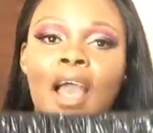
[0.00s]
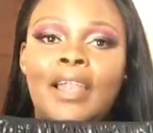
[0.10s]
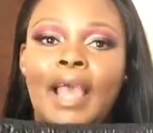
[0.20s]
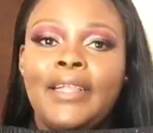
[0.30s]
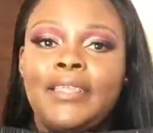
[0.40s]
they are
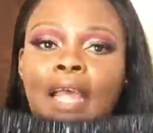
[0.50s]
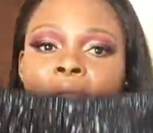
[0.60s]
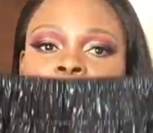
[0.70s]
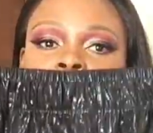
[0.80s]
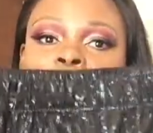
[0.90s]

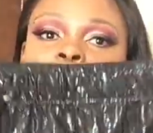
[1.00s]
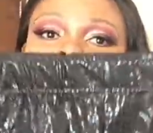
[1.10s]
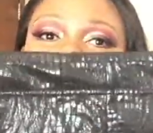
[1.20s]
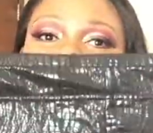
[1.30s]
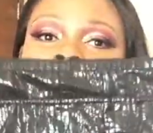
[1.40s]
nighttime shorts,
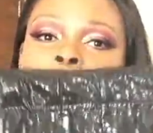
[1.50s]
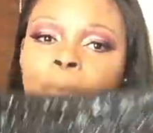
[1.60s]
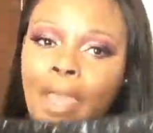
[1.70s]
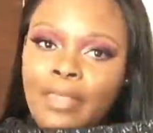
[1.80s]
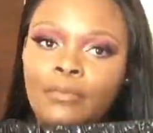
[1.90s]
but I will
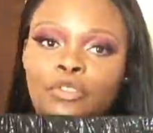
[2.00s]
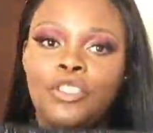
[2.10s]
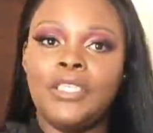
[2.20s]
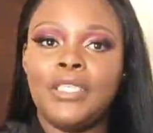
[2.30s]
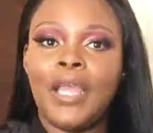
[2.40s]
wear them
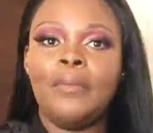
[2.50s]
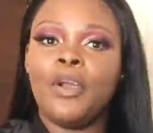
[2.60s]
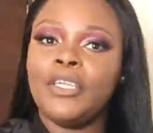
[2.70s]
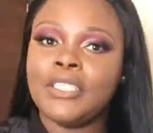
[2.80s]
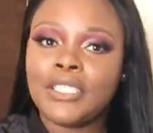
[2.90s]
during the day,
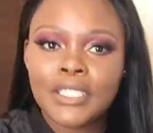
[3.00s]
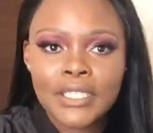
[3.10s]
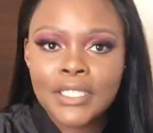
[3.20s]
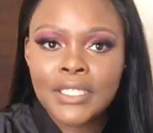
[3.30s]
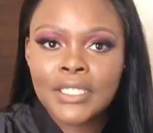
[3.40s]
because
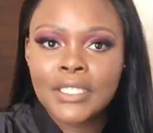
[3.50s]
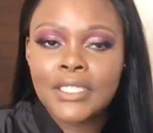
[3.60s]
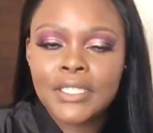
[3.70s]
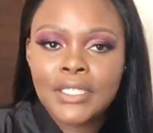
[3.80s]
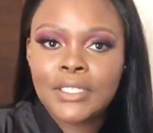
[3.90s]

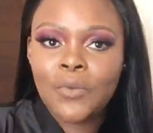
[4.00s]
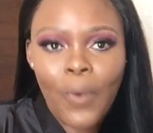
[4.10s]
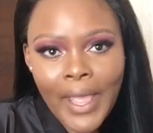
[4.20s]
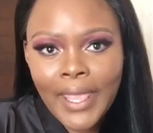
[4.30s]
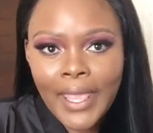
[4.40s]

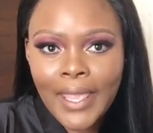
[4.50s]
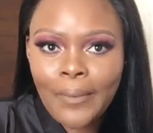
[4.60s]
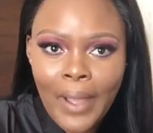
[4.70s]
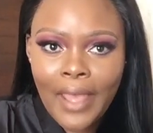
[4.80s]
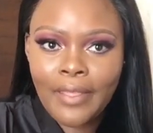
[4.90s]
why
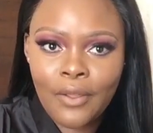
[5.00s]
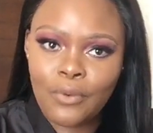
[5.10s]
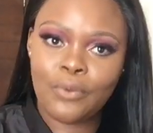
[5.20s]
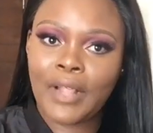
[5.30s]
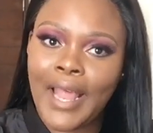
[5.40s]
are there
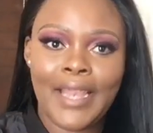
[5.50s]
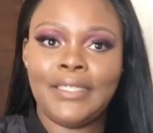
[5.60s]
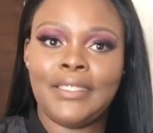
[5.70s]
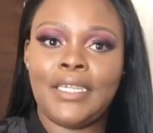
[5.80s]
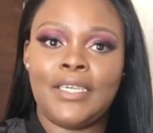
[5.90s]
rules,
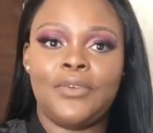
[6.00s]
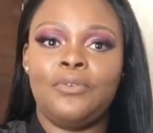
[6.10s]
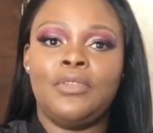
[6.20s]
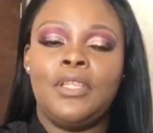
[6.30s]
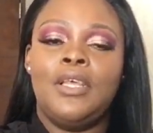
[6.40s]
unnecessary
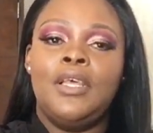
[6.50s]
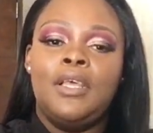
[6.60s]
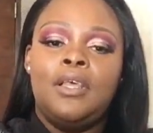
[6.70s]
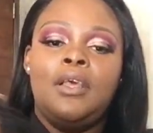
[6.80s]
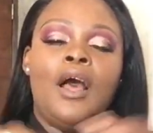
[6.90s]
rules?
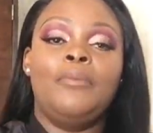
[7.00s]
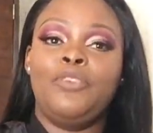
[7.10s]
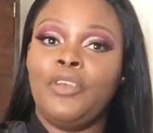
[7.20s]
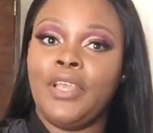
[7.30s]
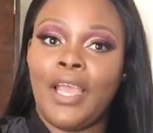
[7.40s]
I'm
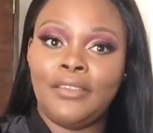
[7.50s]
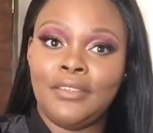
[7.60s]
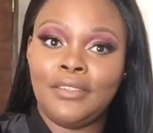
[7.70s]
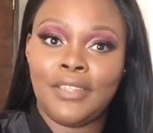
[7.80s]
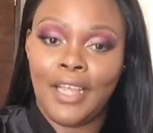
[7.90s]
joking, guys.
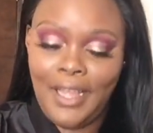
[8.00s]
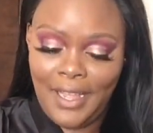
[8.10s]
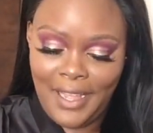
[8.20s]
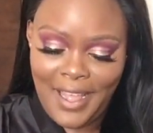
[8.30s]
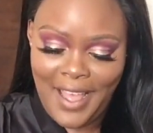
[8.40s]
This is
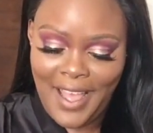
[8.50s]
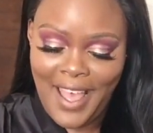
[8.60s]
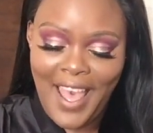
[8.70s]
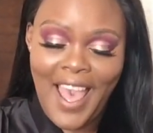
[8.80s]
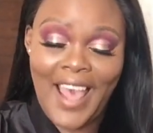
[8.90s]

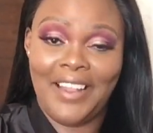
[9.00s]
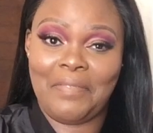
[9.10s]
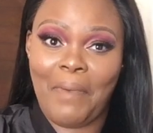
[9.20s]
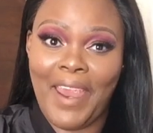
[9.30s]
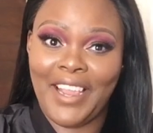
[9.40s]
an
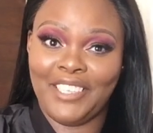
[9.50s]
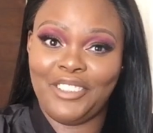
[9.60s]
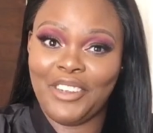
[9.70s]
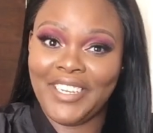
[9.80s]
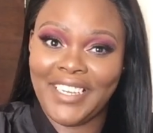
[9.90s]
aspiring
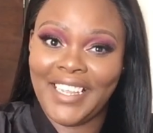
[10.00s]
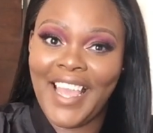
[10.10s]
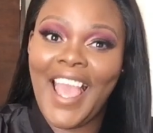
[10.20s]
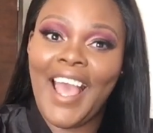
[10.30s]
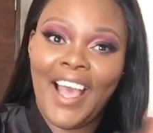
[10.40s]
attorney.
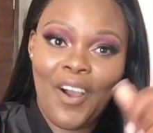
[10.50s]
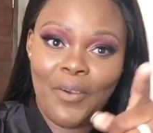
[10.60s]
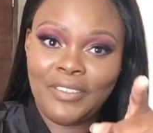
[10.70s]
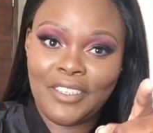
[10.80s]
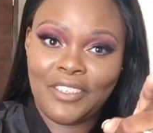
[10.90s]

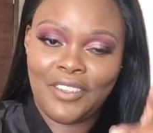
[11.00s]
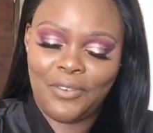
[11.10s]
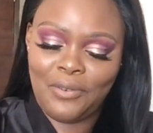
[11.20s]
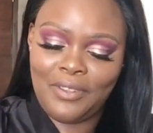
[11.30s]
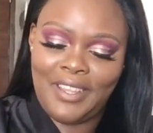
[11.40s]
Always stick to
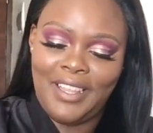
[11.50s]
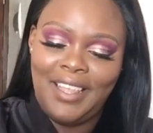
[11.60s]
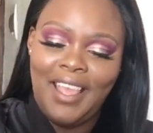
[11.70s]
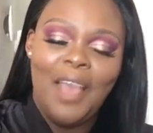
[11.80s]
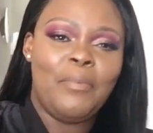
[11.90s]
the rules,
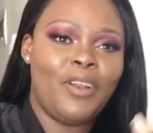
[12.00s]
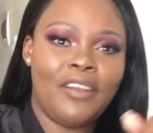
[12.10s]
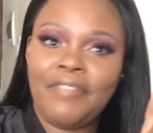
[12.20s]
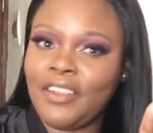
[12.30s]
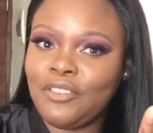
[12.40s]
but
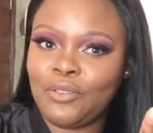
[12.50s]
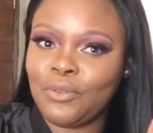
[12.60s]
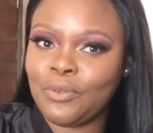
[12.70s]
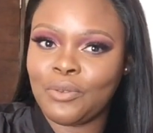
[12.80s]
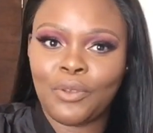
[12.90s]
not fashion
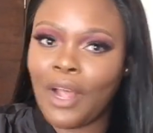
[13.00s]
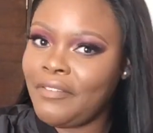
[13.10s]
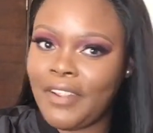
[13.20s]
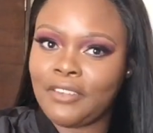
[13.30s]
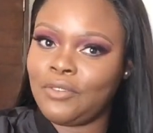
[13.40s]

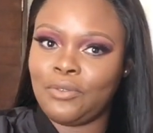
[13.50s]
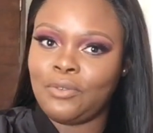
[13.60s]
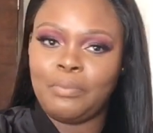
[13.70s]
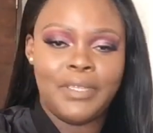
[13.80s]
rules,